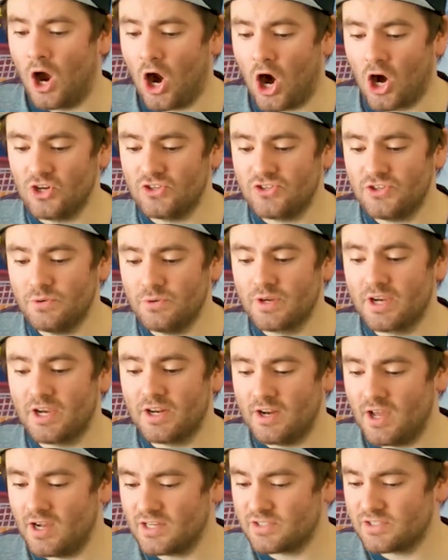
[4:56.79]
Aren't you a
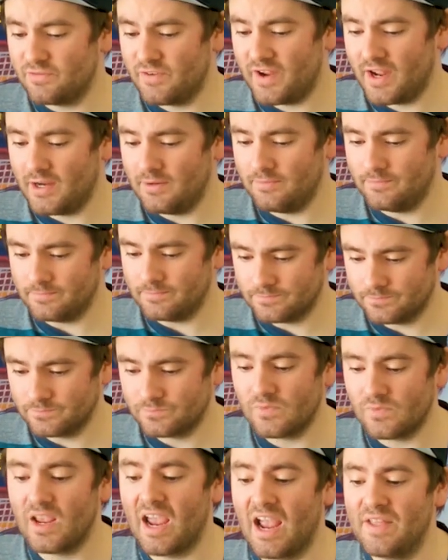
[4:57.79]
Canucks fan?
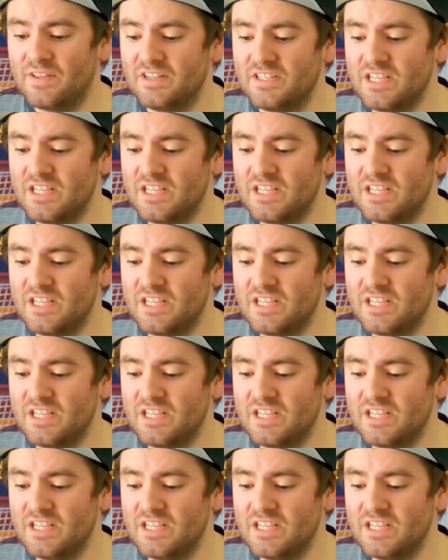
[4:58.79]
And the